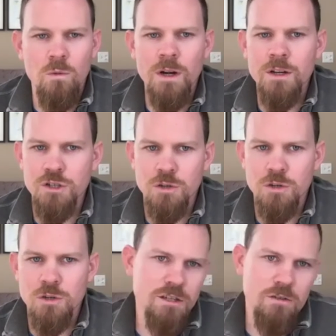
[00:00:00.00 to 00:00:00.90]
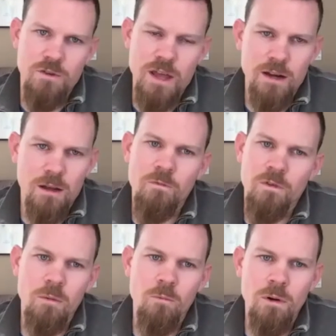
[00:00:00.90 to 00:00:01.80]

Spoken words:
where does your passion for that come from?